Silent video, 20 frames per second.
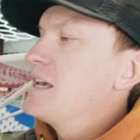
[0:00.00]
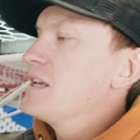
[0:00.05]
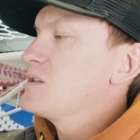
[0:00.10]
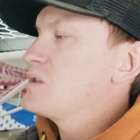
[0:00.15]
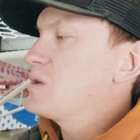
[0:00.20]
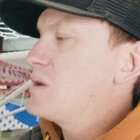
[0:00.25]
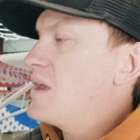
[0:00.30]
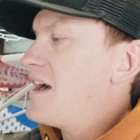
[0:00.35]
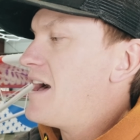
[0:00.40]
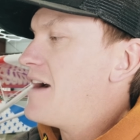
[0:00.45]

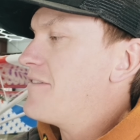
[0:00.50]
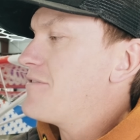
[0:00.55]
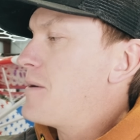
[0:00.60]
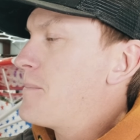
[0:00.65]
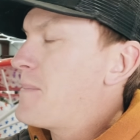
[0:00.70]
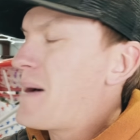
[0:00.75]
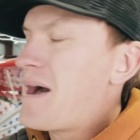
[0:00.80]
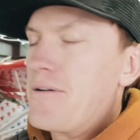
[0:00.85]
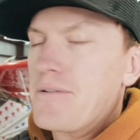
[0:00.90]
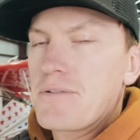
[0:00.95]
So you have
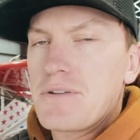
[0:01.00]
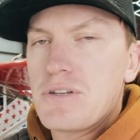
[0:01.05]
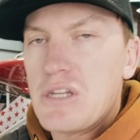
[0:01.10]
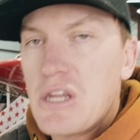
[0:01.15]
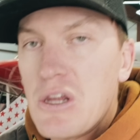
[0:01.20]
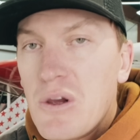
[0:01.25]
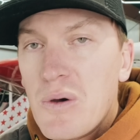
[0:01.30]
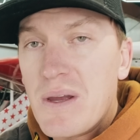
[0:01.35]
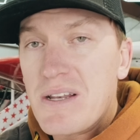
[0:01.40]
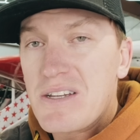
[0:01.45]
about
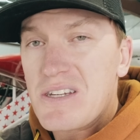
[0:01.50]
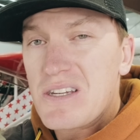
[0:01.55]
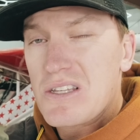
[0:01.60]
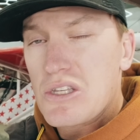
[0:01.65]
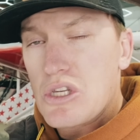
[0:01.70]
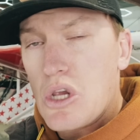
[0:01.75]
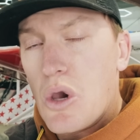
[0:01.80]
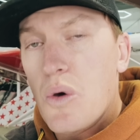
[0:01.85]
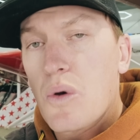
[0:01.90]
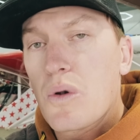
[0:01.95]
2 inches
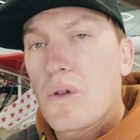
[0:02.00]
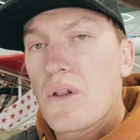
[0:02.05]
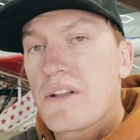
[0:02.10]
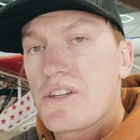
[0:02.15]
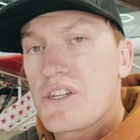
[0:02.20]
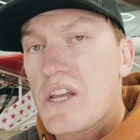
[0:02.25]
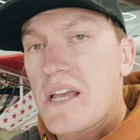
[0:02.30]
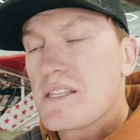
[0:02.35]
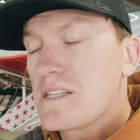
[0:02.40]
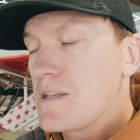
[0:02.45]
total
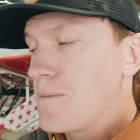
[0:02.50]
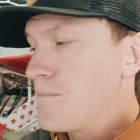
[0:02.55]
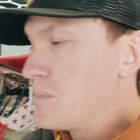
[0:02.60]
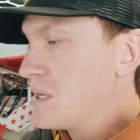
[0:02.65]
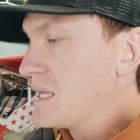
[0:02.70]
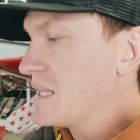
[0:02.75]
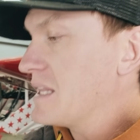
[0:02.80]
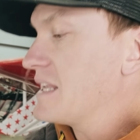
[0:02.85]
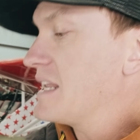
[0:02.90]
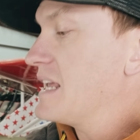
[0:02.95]

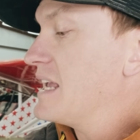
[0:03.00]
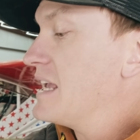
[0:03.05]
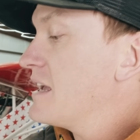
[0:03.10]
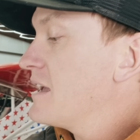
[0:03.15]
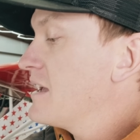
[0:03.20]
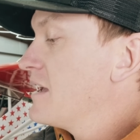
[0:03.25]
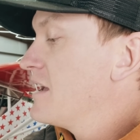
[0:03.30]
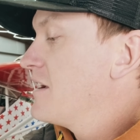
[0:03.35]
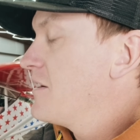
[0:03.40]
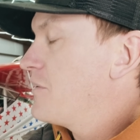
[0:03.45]
adjustability
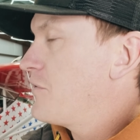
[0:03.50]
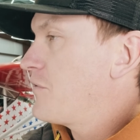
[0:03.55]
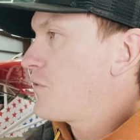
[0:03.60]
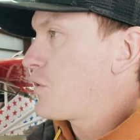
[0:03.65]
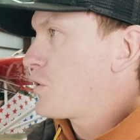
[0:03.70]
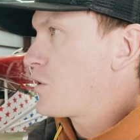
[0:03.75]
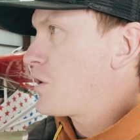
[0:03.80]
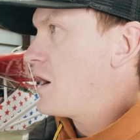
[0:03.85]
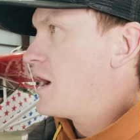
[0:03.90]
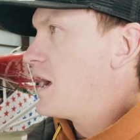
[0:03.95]

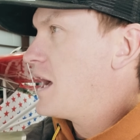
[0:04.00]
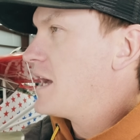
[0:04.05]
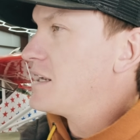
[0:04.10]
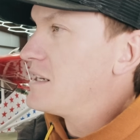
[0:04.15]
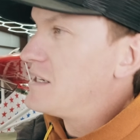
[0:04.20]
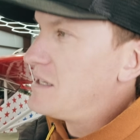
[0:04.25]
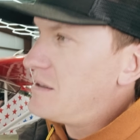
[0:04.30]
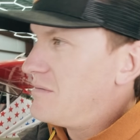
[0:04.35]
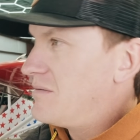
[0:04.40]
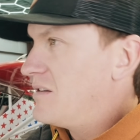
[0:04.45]

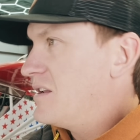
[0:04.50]
for